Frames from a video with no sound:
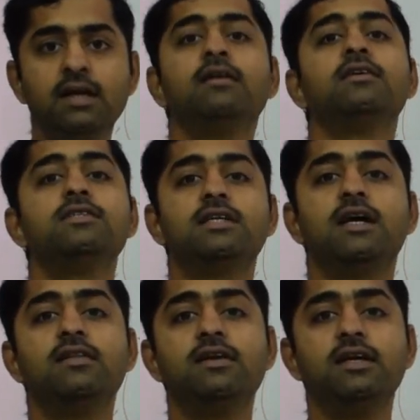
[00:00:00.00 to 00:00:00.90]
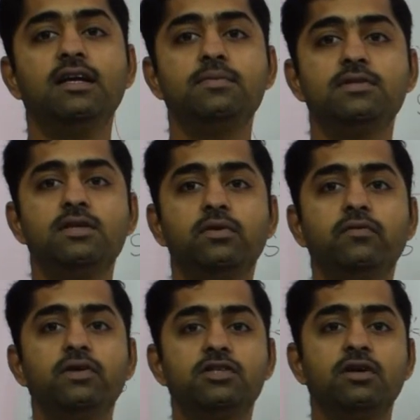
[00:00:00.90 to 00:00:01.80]
There is another eclipse during
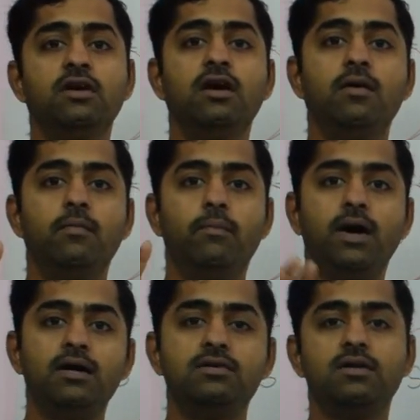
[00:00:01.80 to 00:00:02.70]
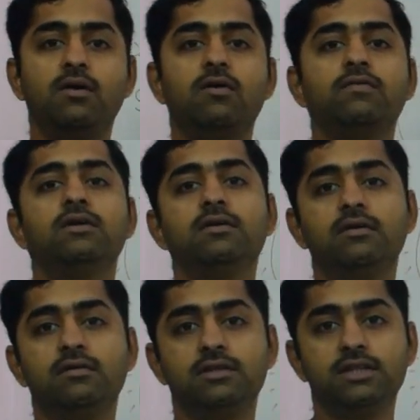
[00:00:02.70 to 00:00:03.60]
which part of the
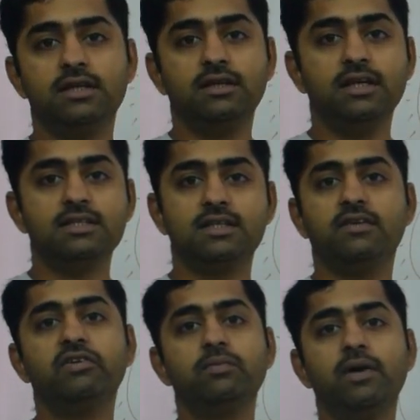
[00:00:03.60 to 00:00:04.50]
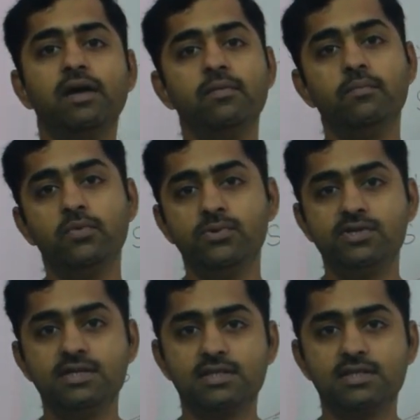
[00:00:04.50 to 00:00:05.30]
sun gets covered by moon's disk,